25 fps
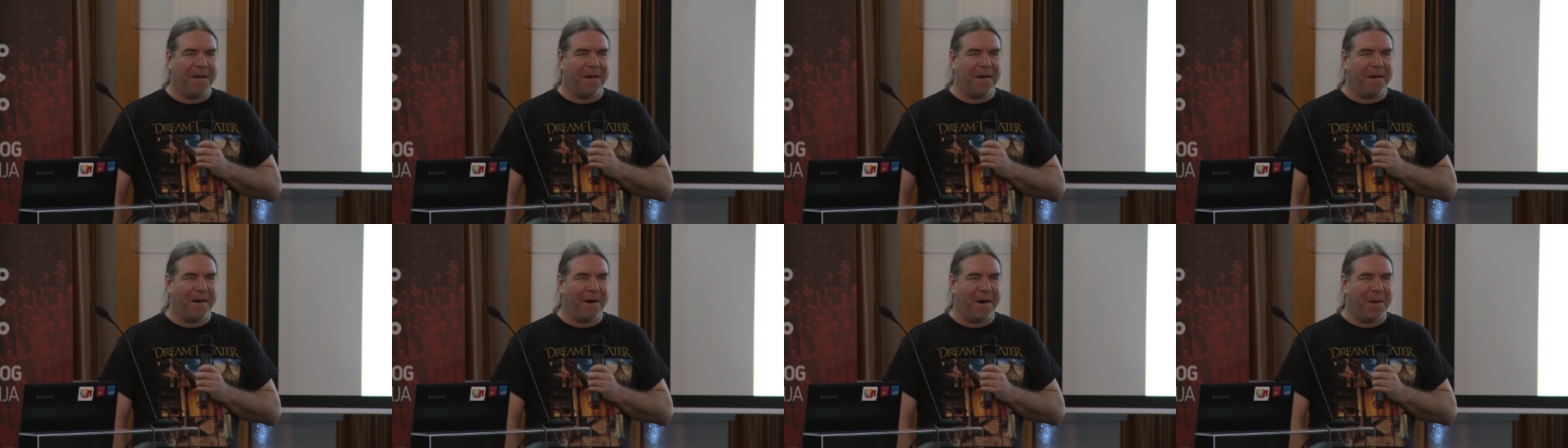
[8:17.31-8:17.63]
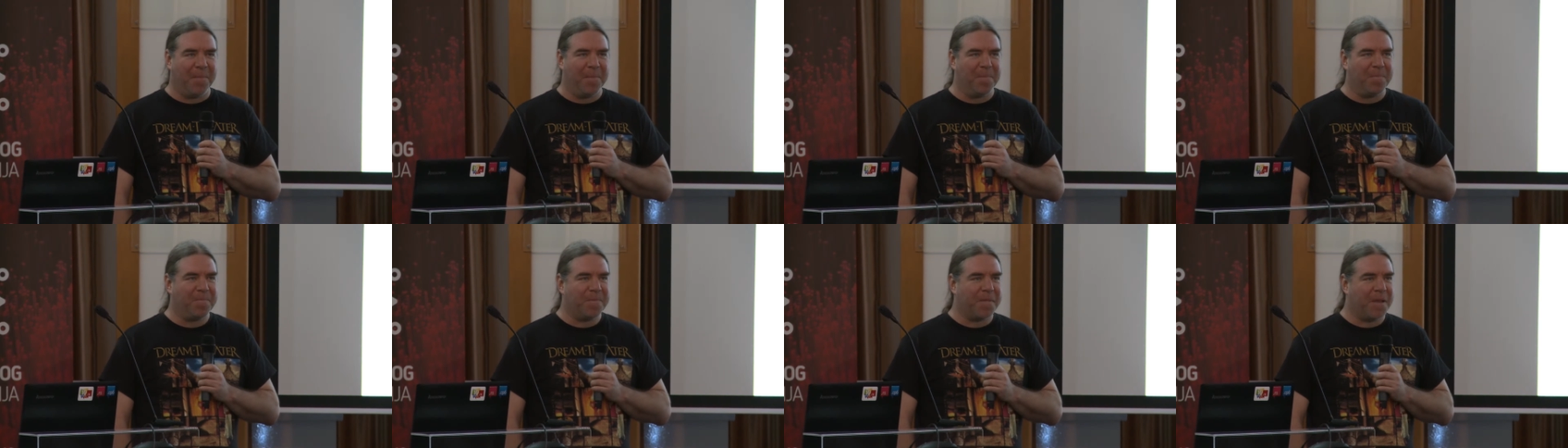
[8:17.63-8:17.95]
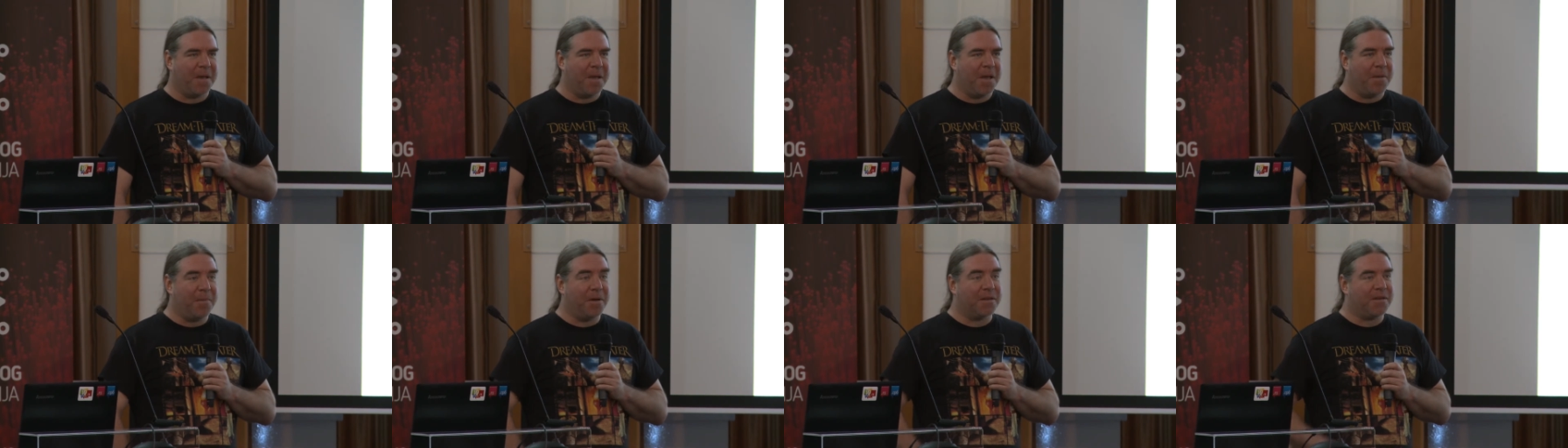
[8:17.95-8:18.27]

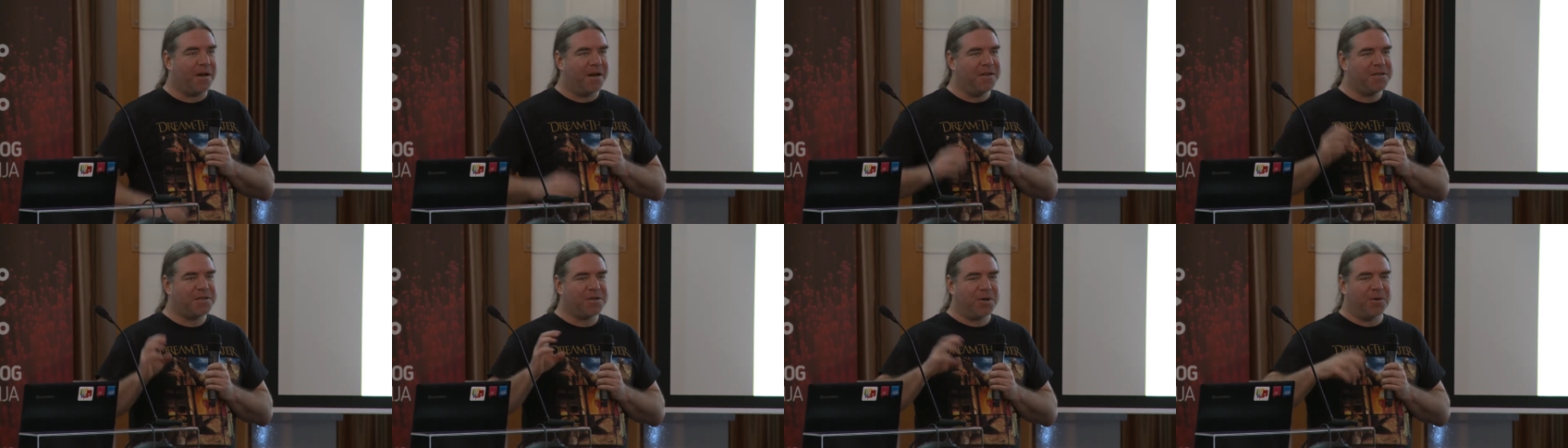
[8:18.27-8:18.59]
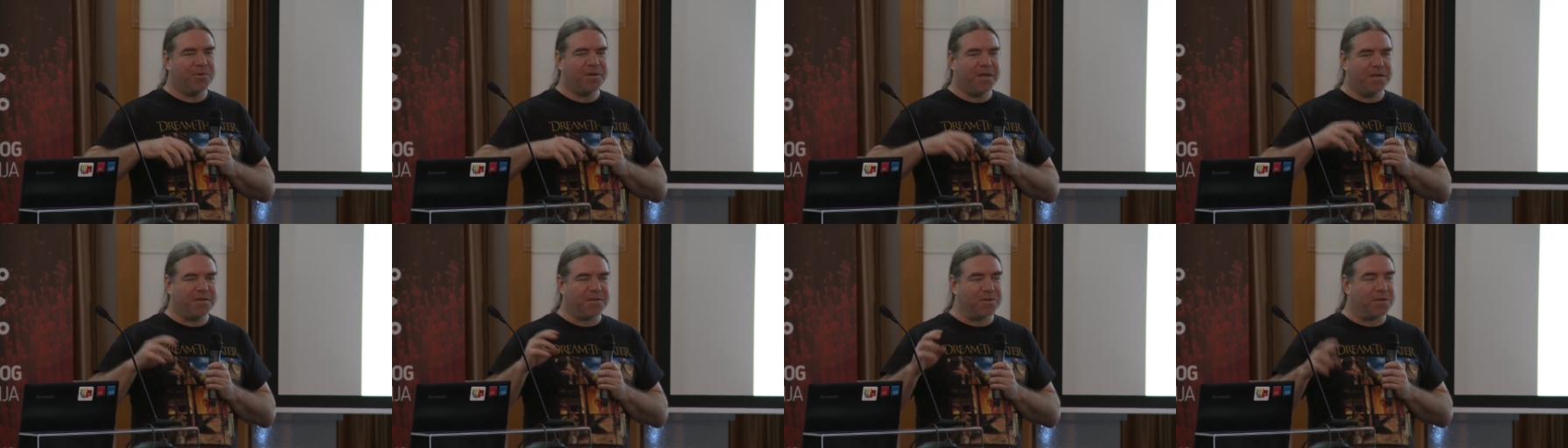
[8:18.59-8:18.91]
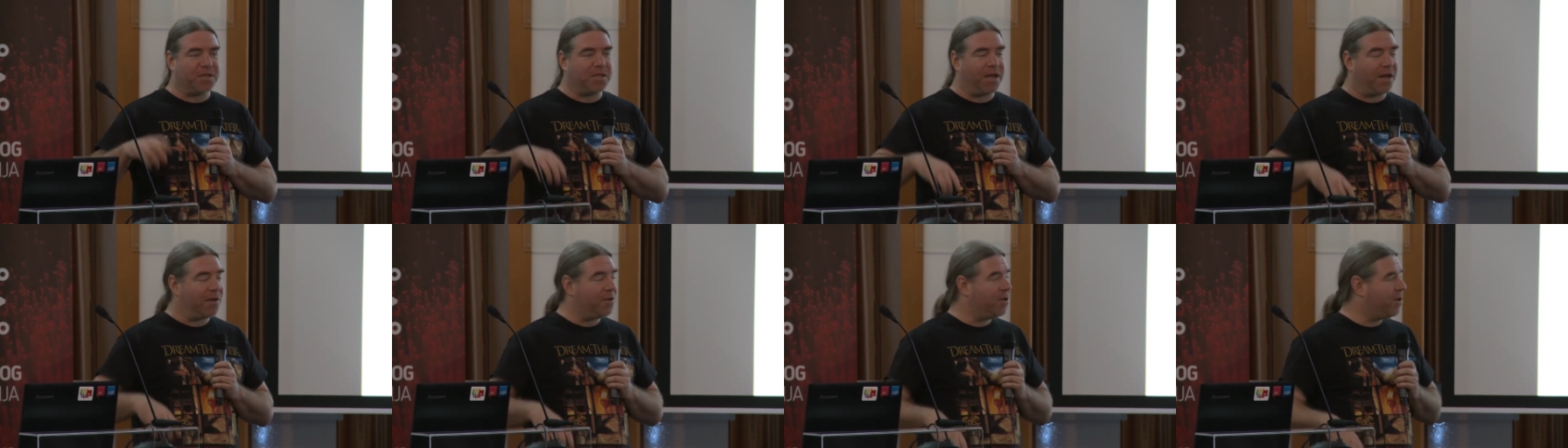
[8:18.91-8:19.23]
But I showed it to
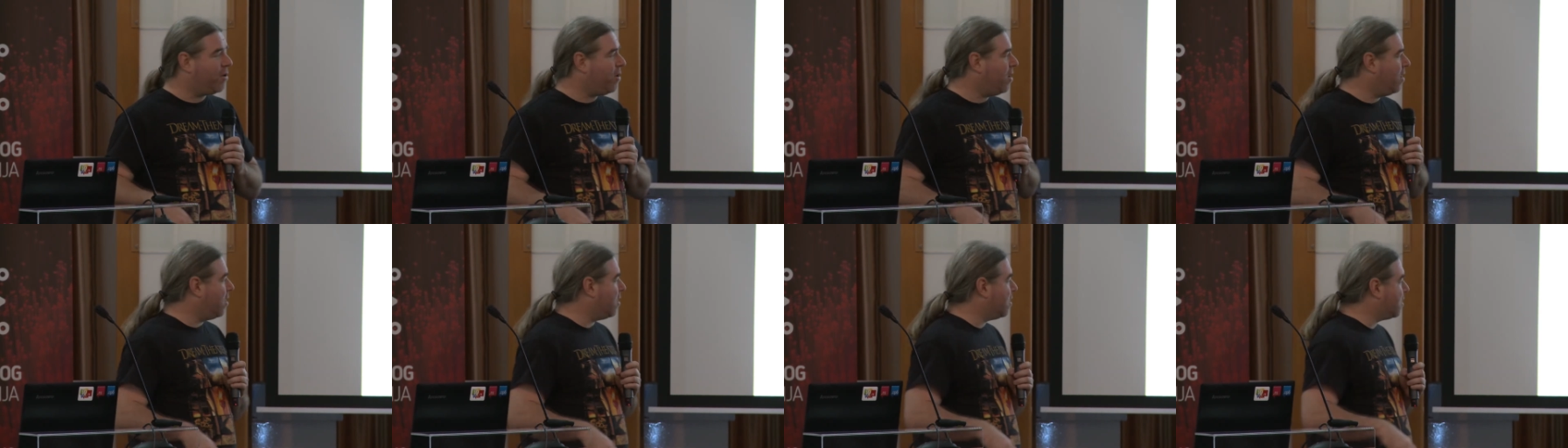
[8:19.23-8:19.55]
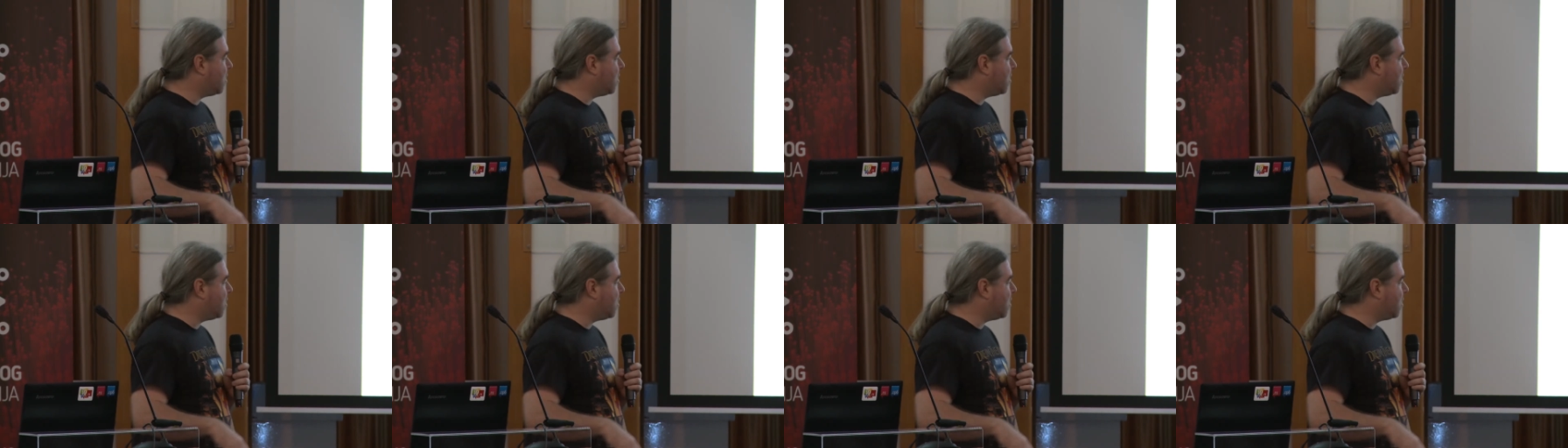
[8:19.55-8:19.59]
Sander.